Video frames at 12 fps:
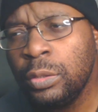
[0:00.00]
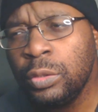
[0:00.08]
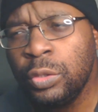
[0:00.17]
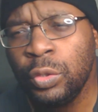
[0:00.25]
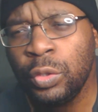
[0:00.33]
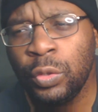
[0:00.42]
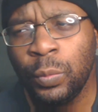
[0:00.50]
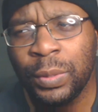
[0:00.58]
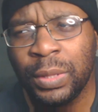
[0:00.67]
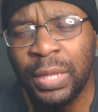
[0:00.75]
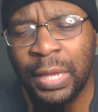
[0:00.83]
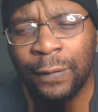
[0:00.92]
Do you
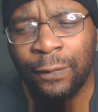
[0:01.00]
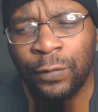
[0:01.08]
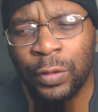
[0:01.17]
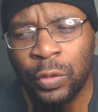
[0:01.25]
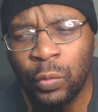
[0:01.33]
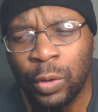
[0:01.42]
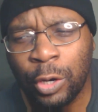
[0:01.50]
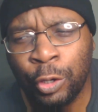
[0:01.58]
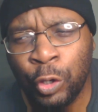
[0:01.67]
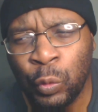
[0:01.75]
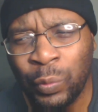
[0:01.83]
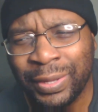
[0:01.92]
believe you are
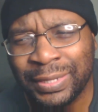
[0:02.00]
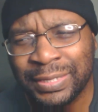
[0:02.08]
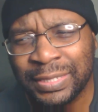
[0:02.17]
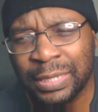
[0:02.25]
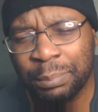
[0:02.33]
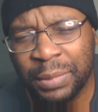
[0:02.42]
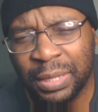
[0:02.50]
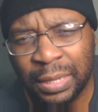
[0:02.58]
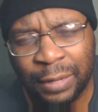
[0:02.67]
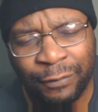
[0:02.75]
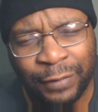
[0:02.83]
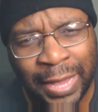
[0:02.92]
doing something
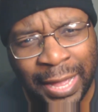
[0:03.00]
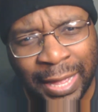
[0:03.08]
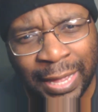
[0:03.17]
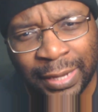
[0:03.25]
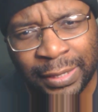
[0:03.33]
of God?